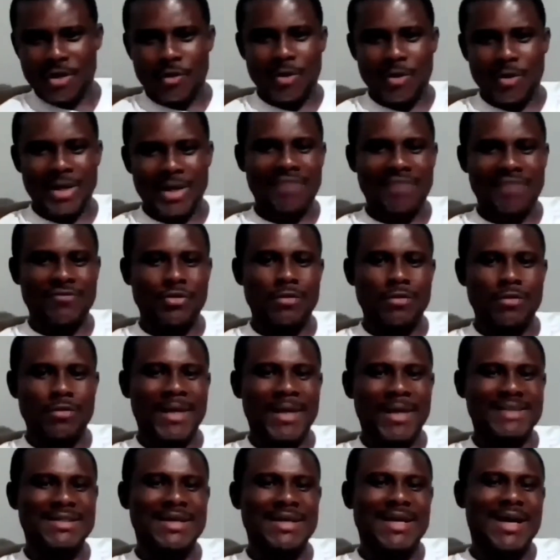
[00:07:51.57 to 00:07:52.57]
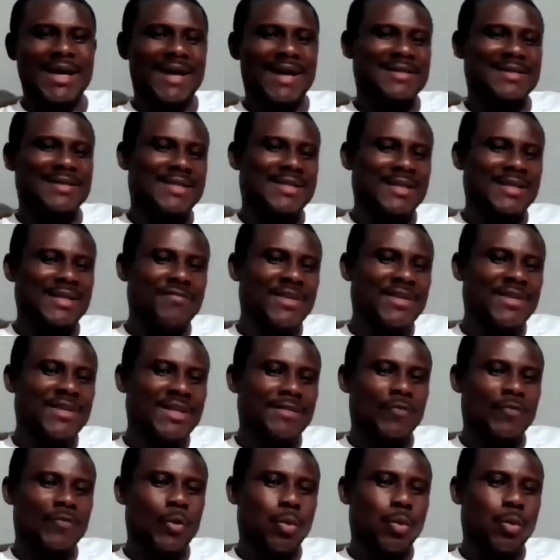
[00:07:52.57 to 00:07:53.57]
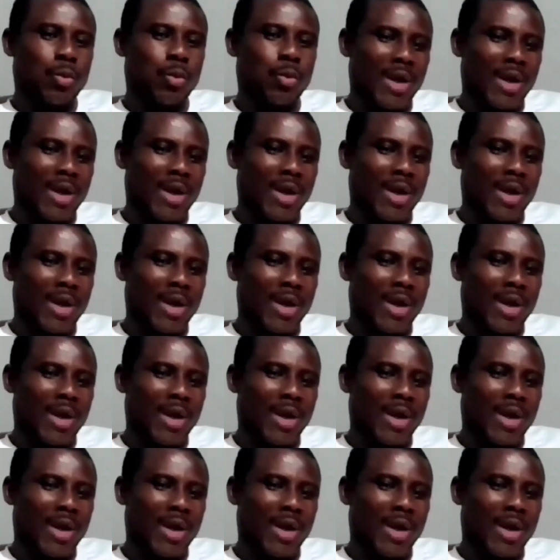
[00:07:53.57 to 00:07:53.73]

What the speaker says: what have you, but achieving